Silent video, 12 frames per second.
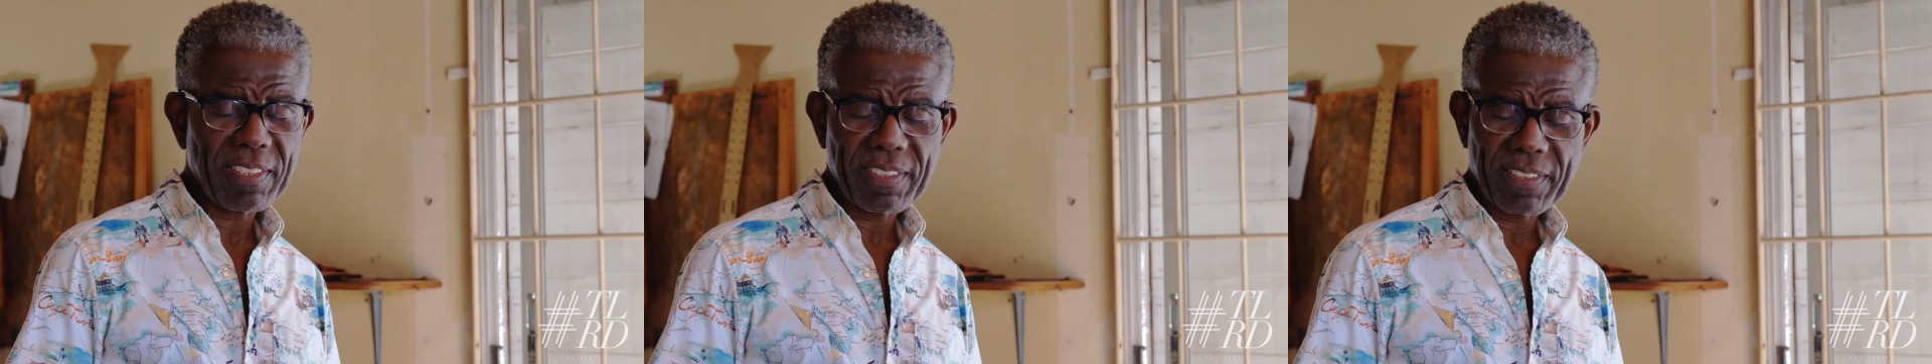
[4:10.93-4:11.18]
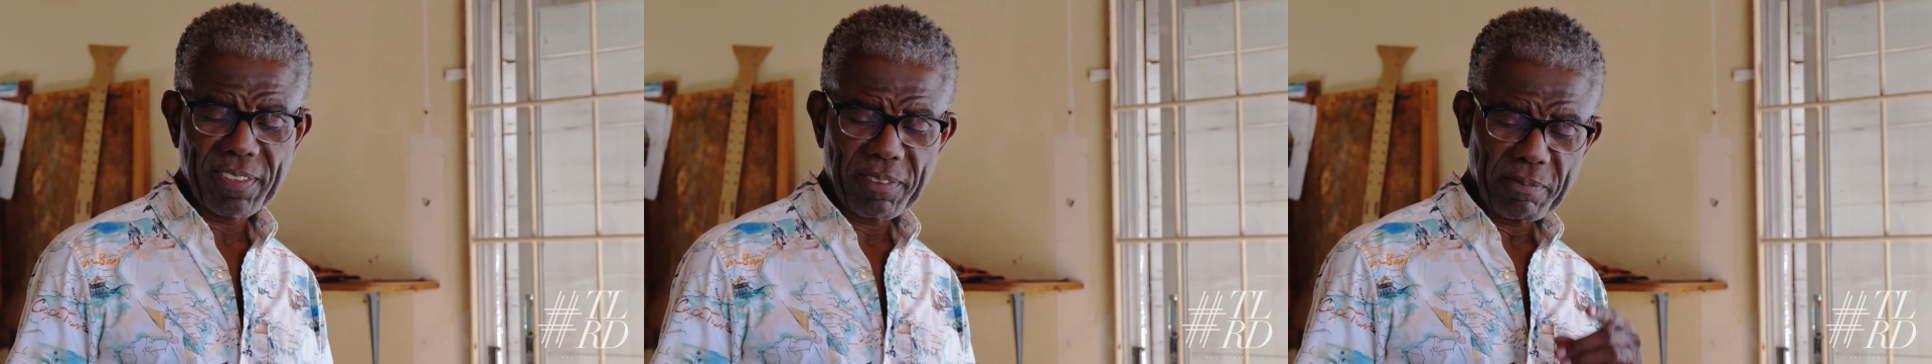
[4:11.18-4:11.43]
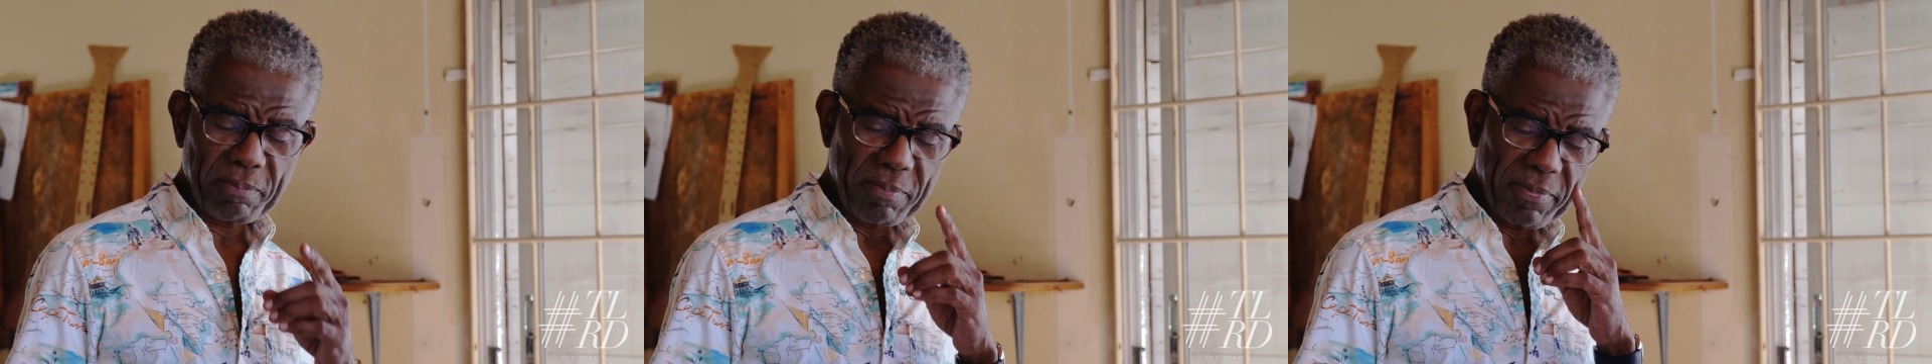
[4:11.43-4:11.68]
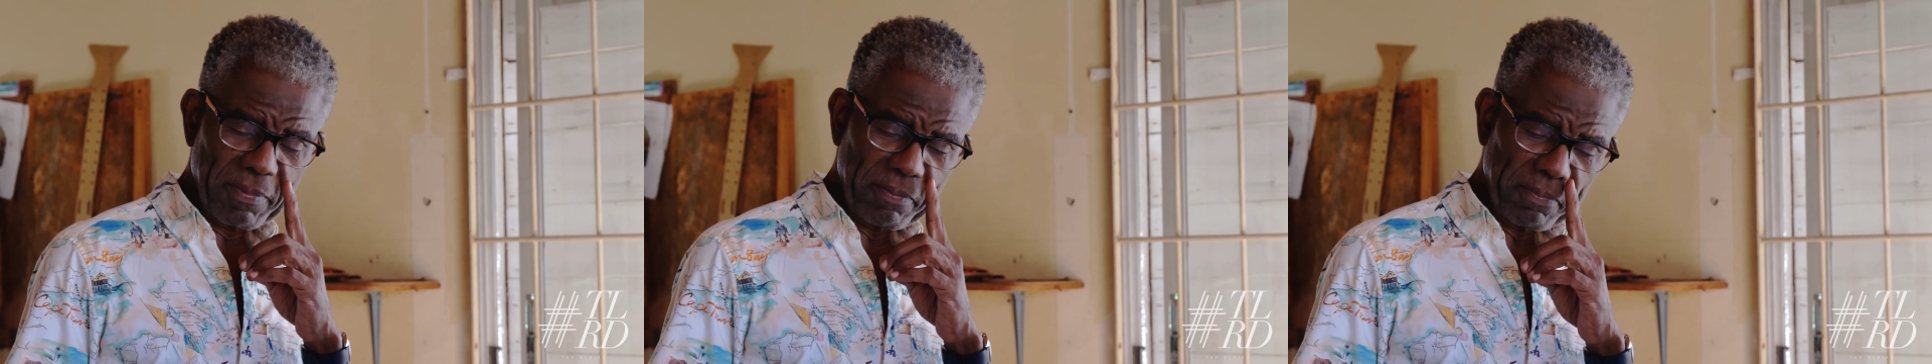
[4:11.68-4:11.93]
uh,
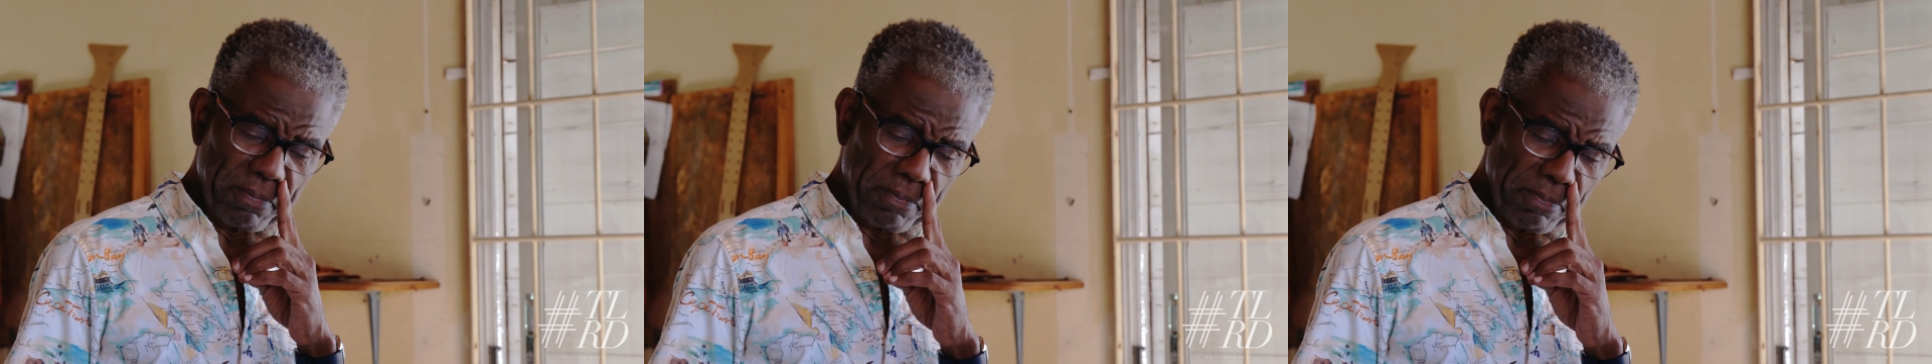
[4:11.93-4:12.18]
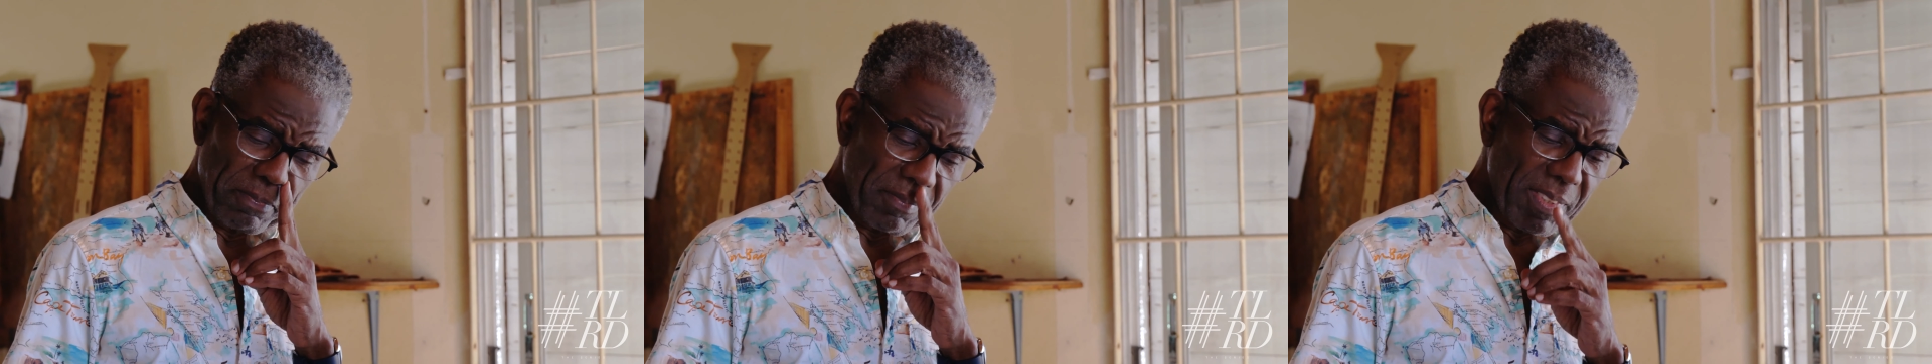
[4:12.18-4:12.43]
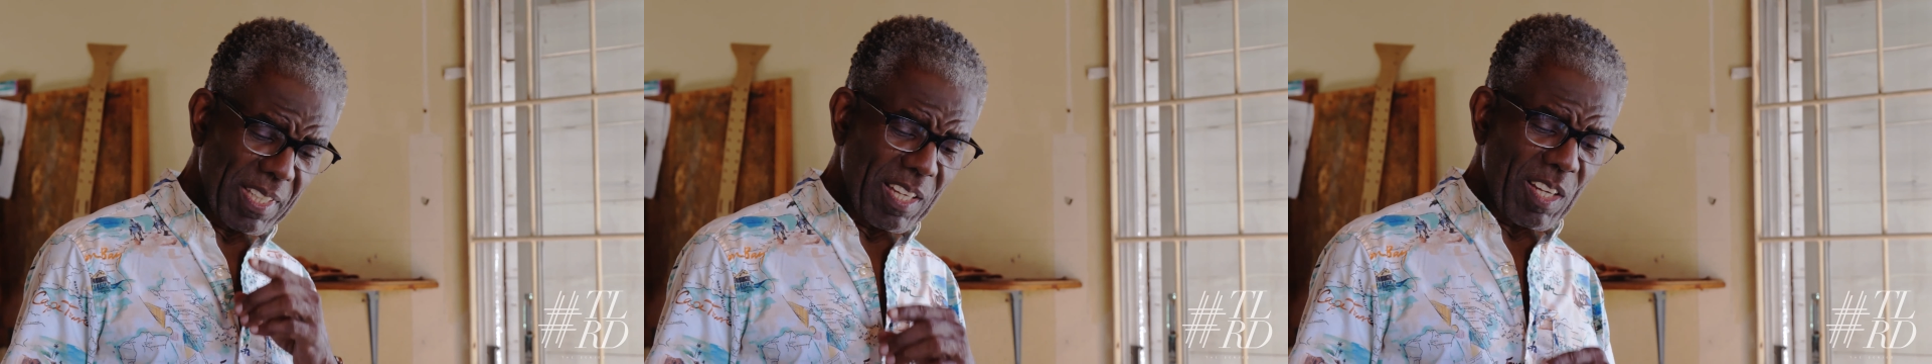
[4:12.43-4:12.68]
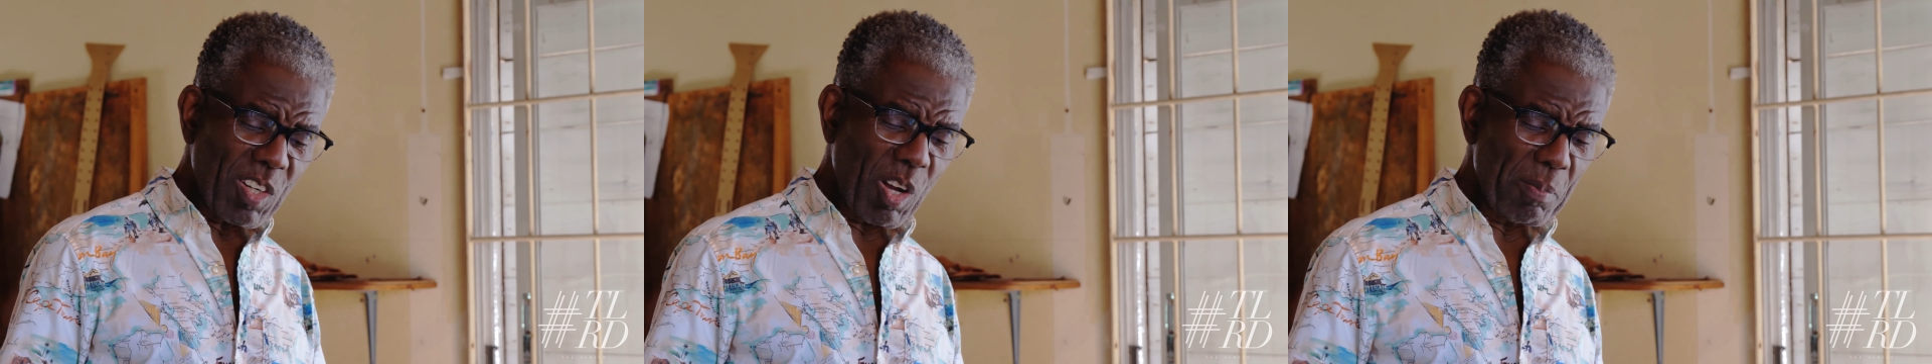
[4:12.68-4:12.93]

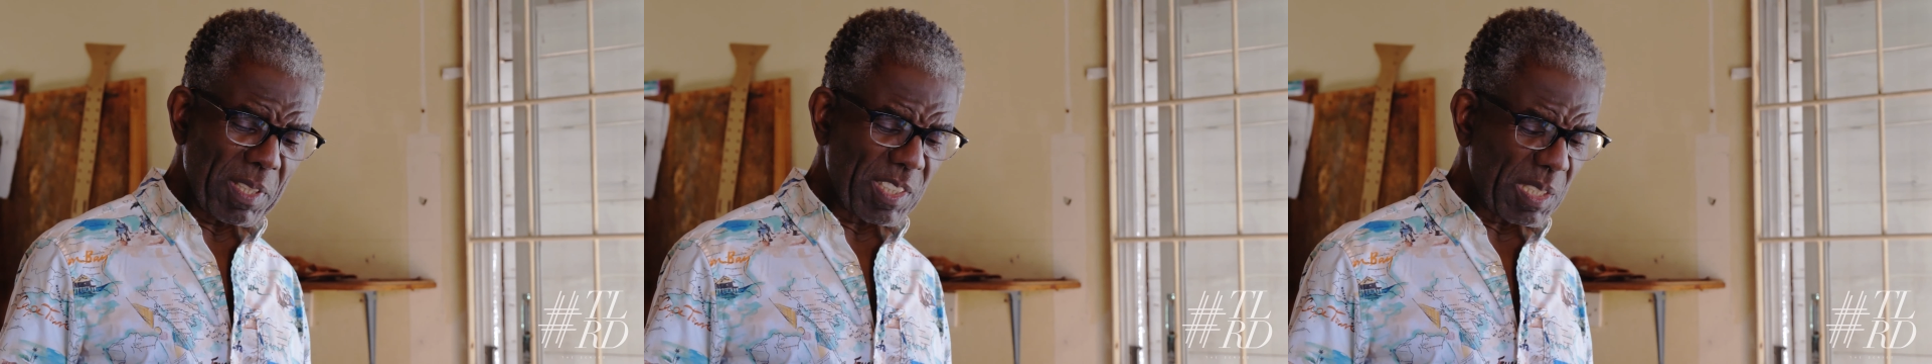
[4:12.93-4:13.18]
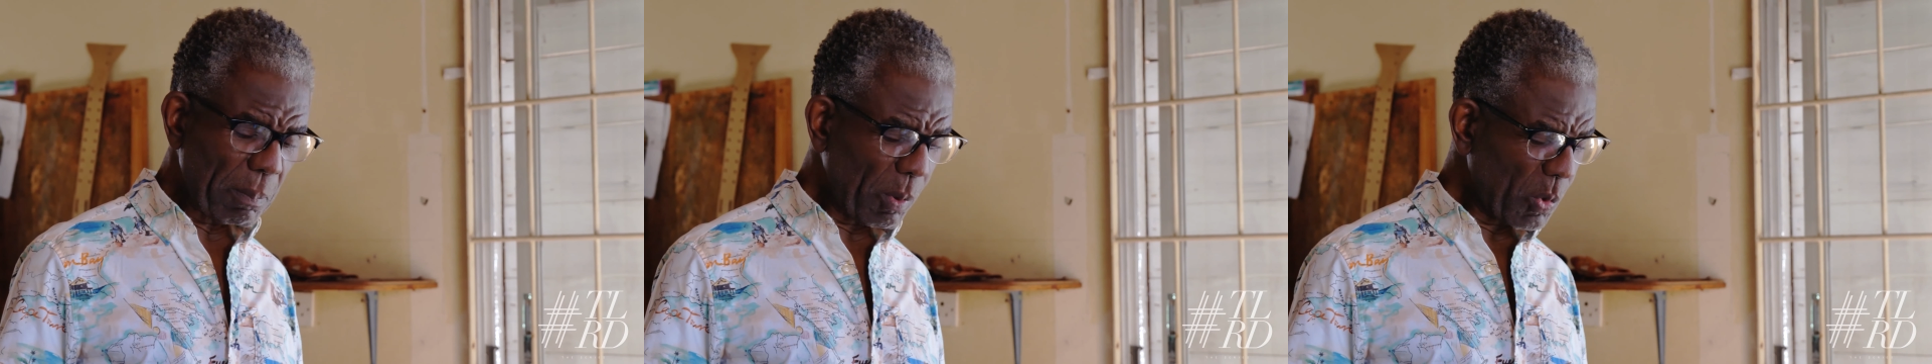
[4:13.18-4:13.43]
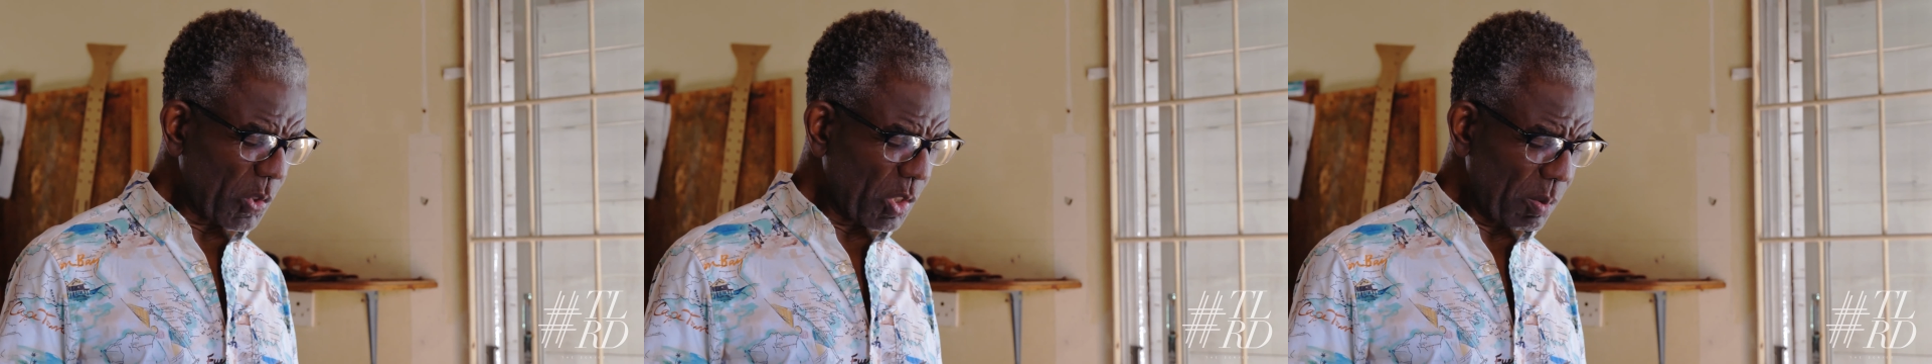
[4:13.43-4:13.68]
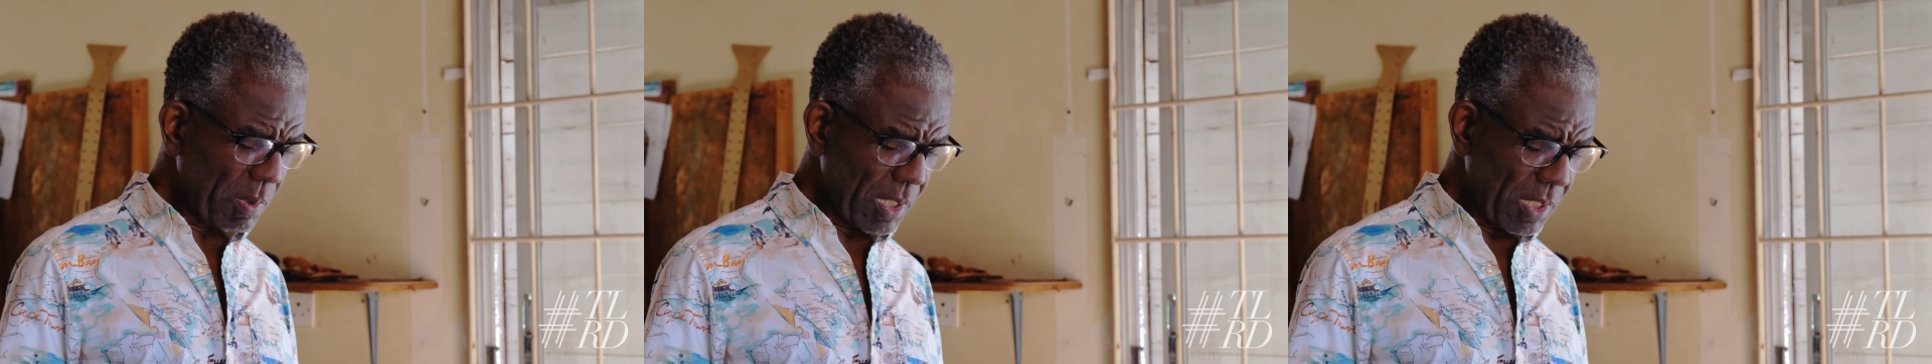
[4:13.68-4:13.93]
Probably is supposed
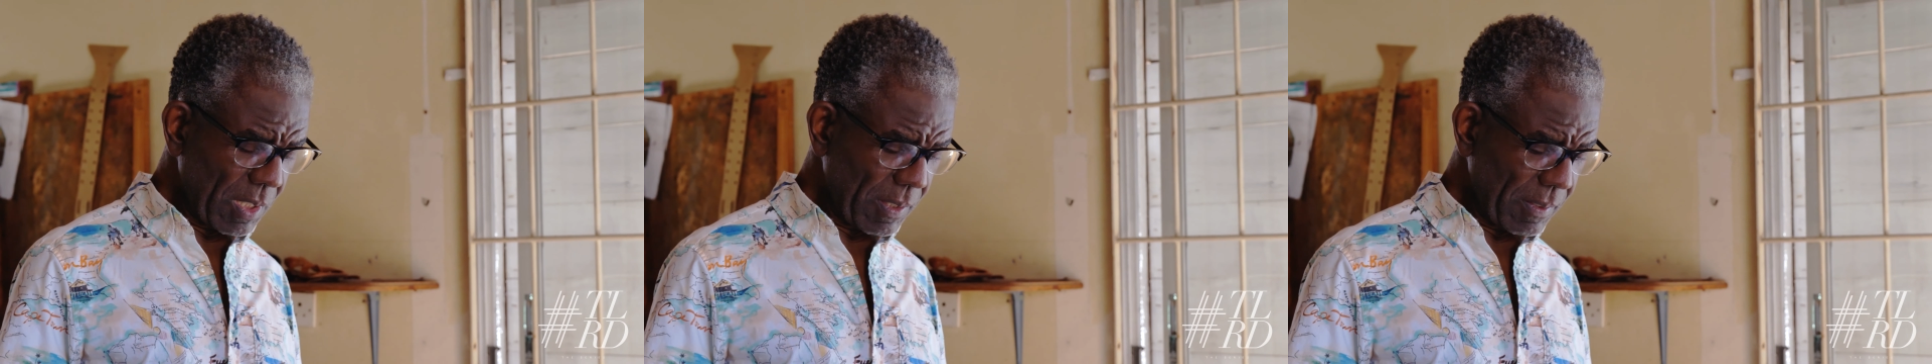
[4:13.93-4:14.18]
to be